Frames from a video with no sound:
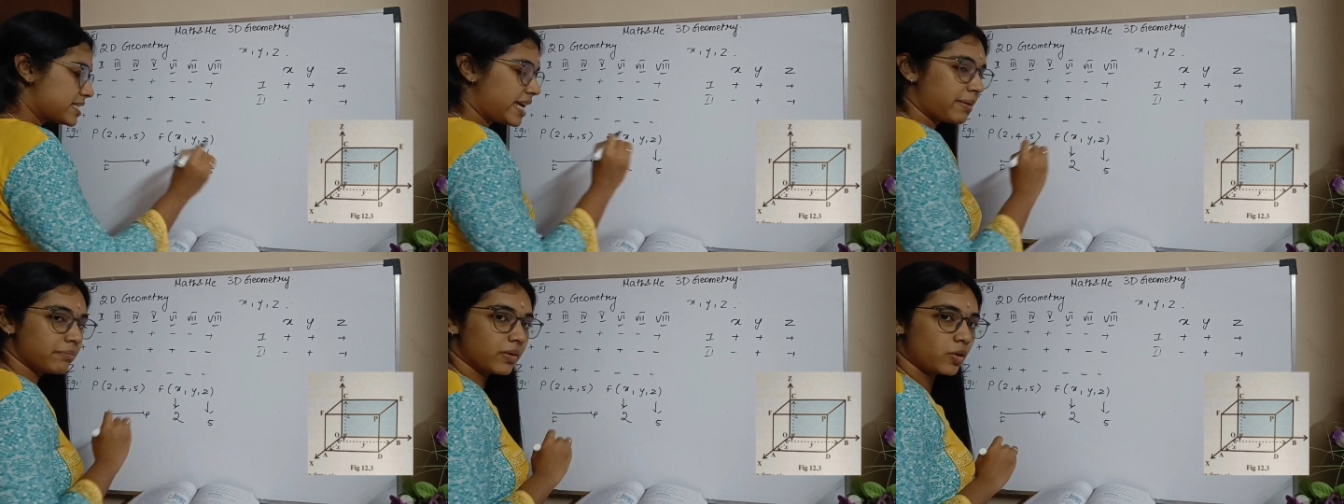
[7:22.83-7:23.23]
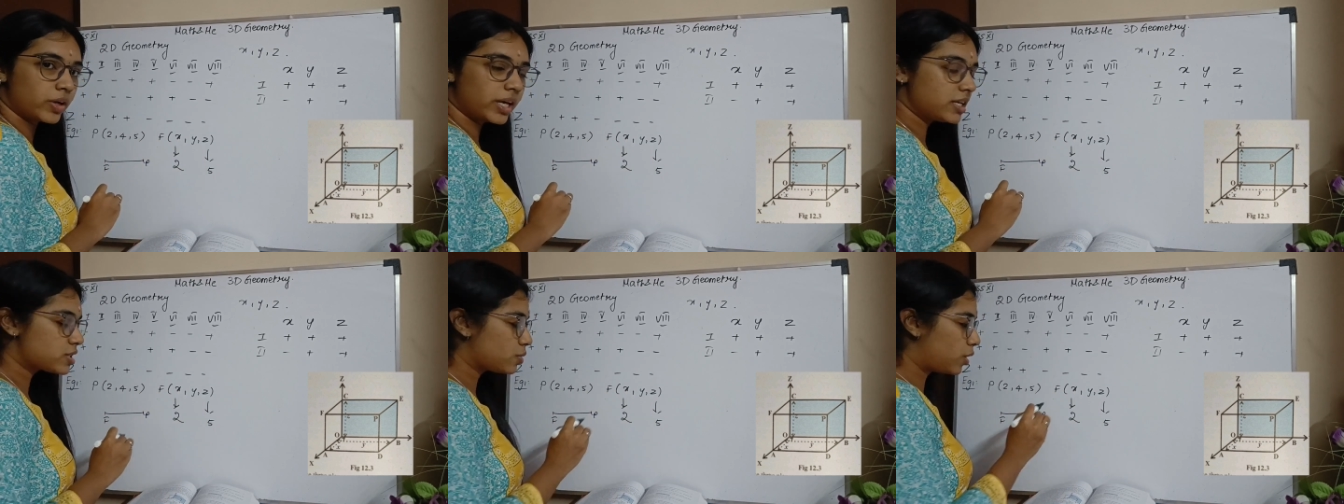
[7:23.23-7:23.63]
same.
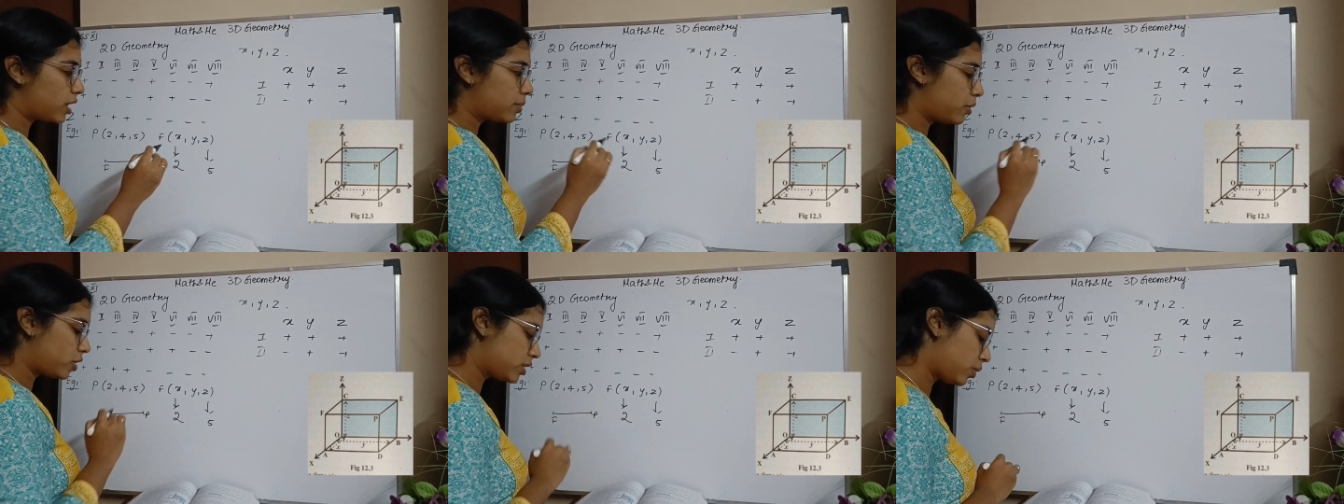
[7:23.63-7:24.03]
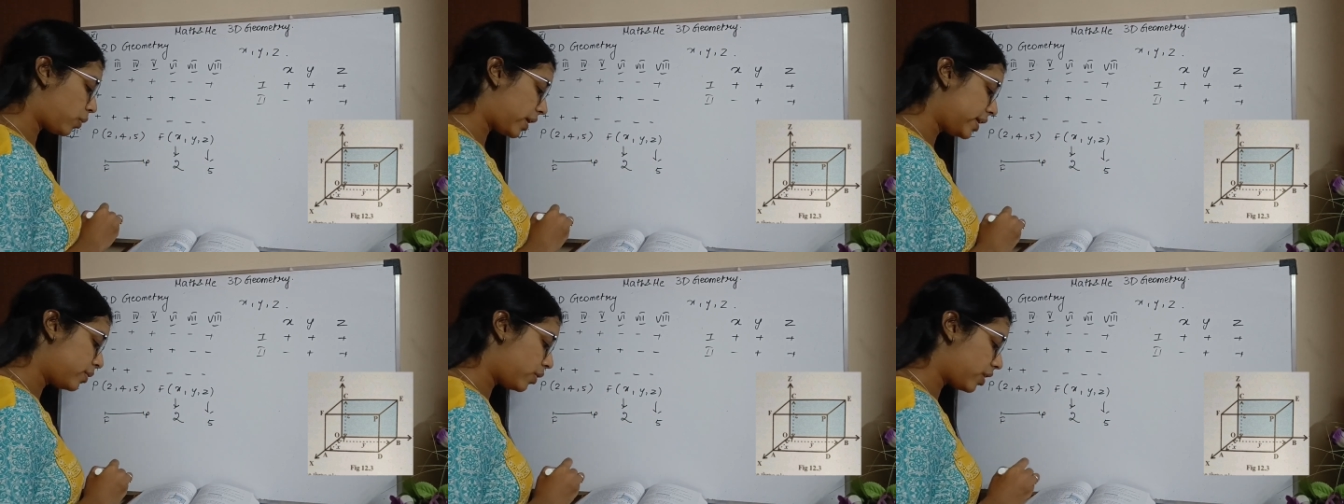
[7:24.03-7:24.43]
Okay. So what about the
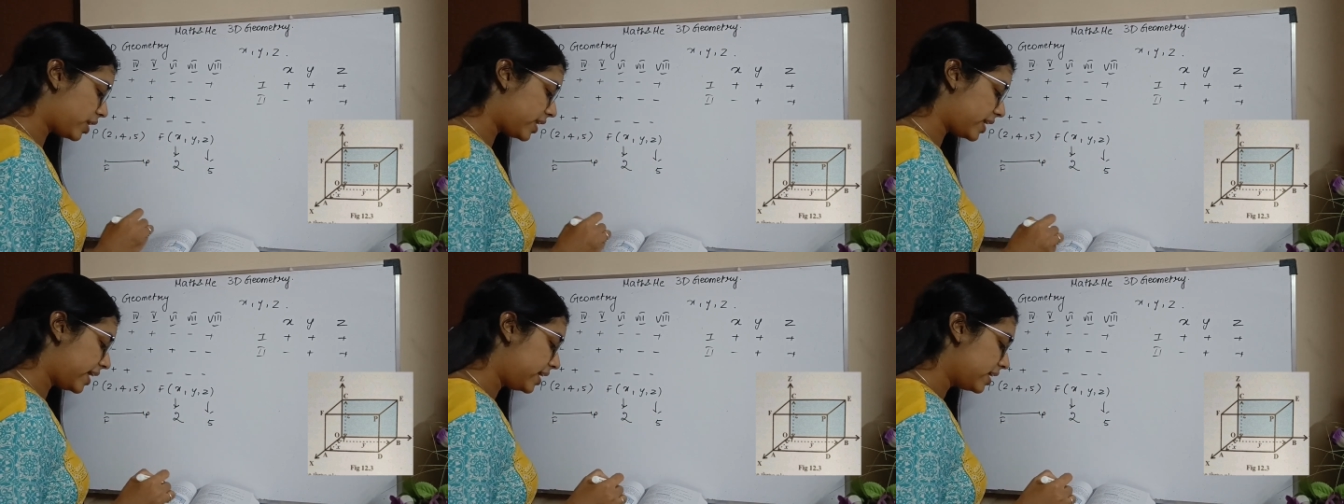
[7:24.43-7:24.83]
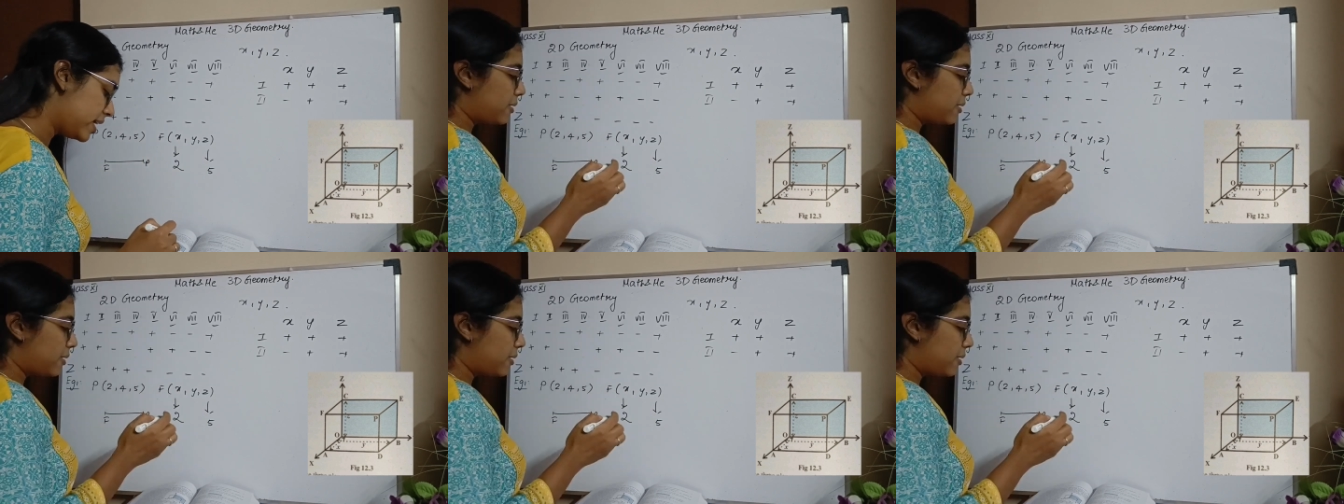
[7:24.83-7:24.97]
y-coordinate?